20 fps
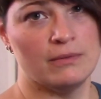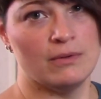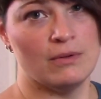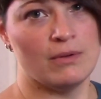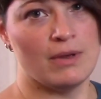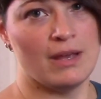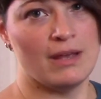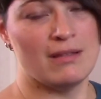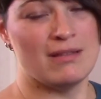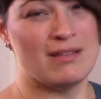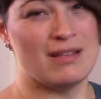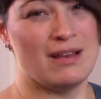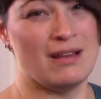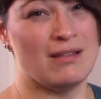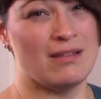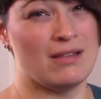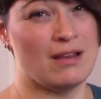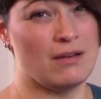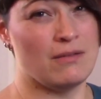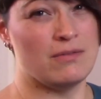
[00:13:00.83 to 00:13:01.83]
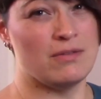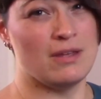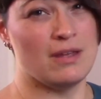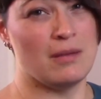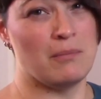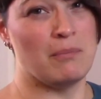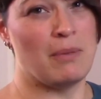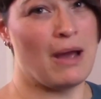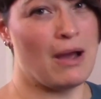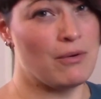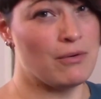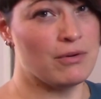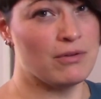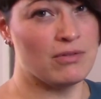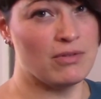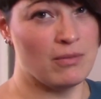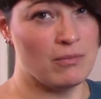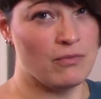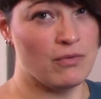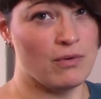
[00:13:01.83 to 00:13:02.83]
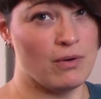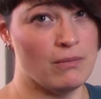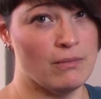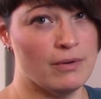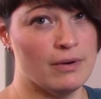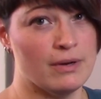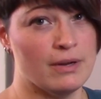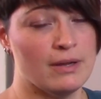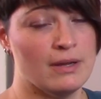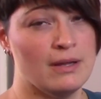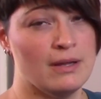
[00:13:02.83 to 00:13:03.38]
Okay. And so instead of saying powers them forward,